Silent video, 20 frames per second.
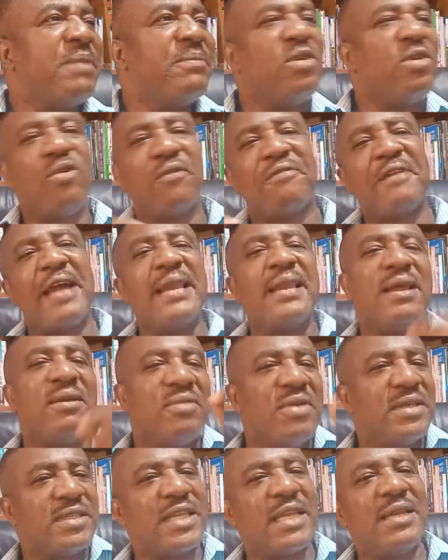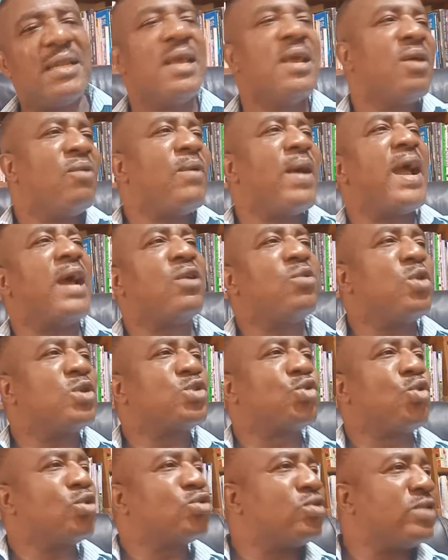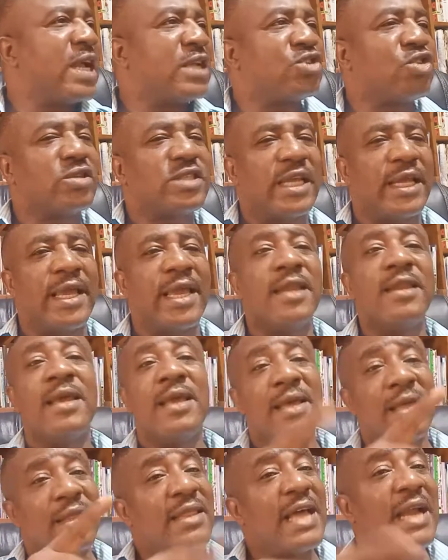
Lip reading: maybe you find a reason why I don't want to go to that church again,